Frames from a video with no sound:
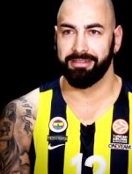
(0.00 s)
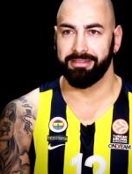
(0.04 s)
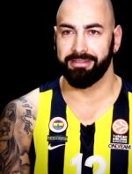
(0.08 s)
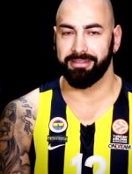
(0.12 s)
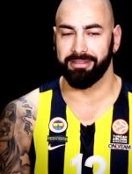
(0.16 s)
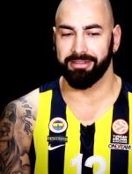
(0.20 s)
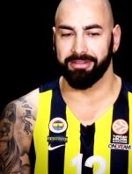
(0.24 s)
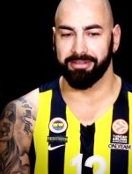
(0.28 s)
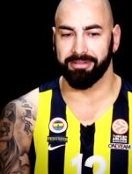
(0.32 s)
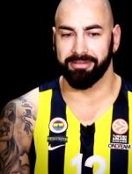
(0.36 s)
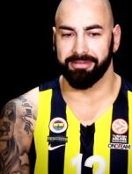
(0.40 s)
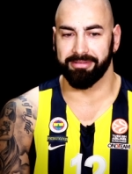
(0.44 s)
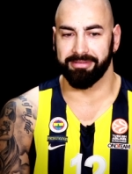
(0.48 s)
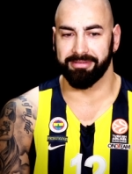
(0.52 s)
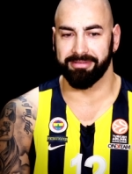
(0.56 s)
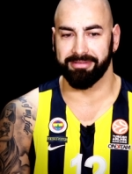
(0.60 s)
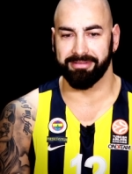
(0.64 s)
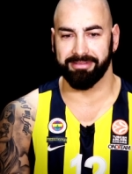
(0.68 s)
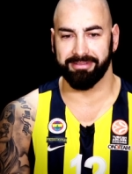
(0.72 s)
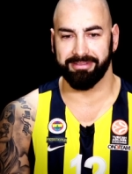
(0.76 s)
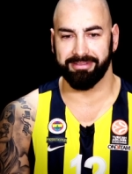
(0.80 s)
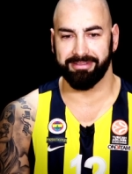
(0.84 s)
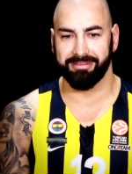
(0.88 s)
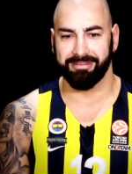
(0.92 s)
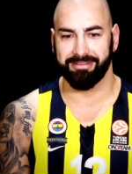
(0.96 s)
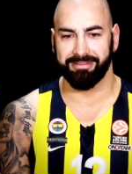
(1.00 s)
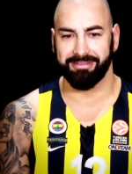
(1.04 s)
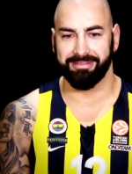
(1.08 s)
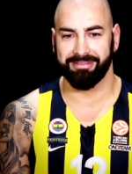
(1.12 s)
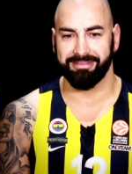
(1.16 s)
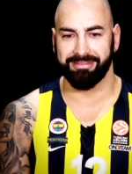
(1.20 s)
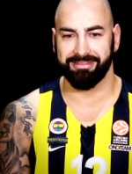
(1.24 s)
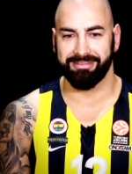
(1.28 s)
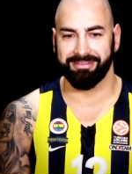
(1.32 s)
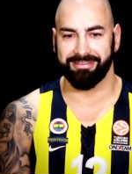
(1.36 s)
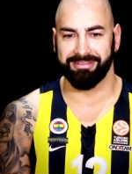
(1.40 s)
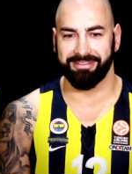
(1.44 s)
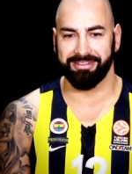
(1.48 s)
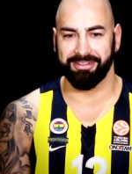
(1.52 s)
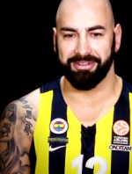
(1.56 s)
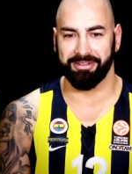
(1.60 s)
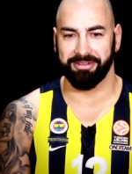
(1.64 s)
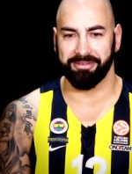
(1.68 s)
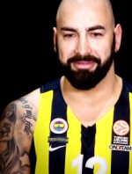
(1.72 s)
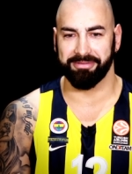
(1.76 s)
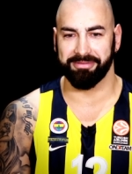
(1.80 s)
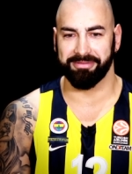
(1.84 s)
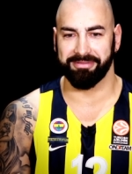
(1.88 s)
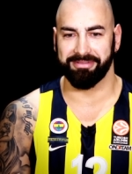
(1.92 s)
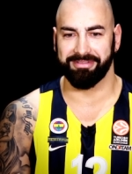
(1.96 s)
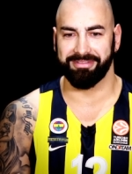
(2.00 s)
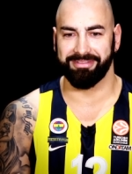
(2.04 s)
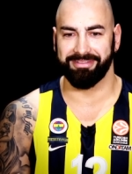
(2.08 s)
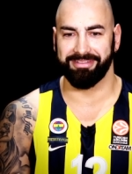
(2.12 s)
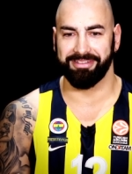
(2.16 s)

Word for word: So, you know,